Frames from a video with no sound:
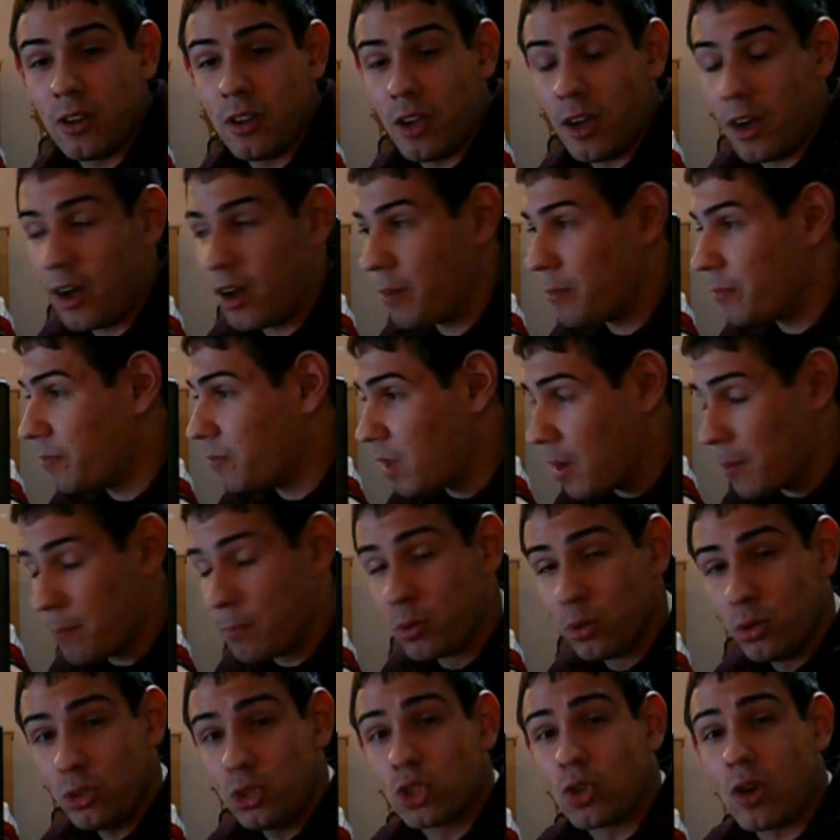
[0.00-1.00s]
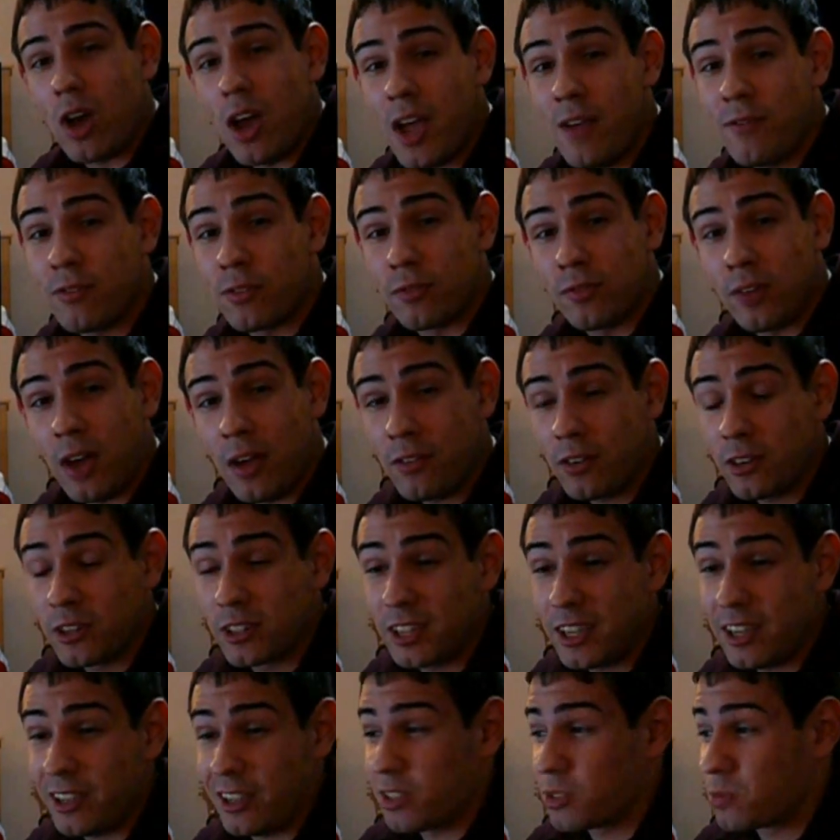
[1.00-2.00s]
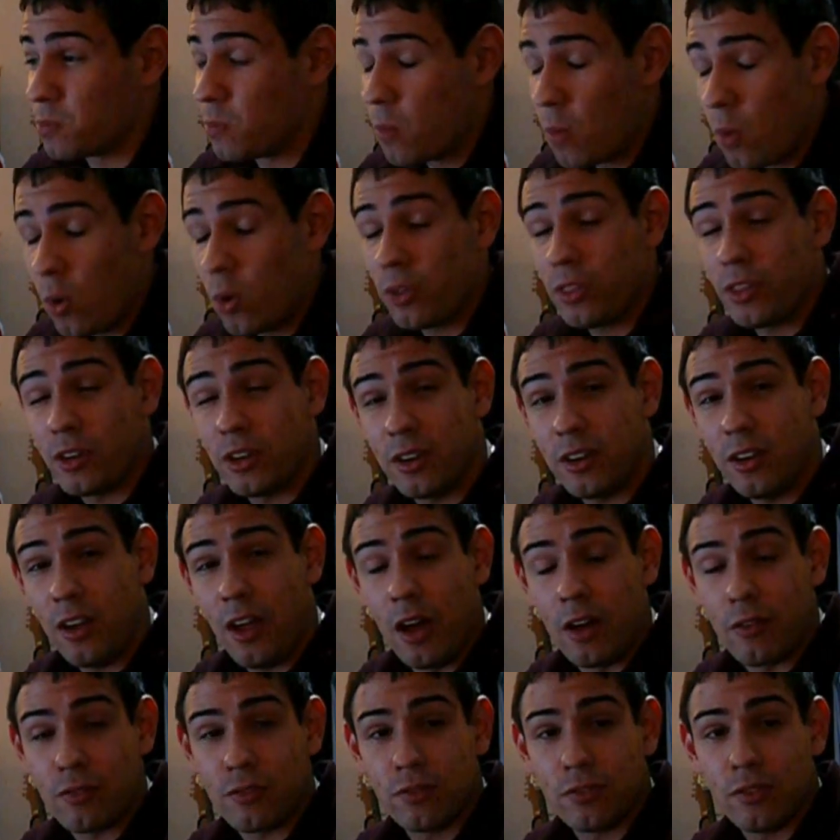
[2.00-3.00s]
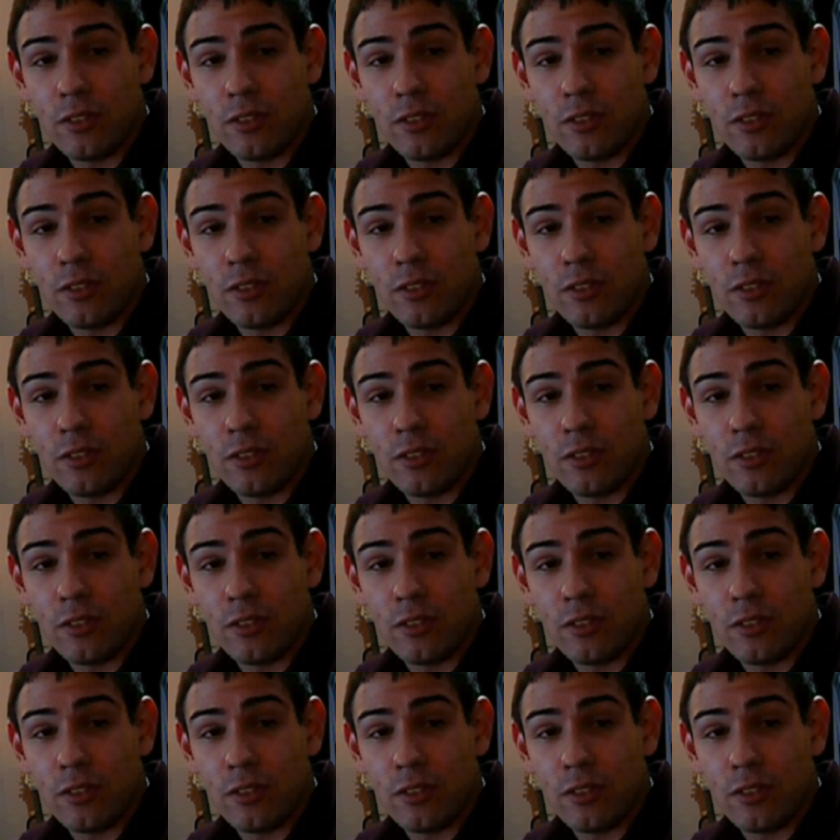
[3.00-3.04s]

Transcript: a boot drive for 500 gig is more than enough.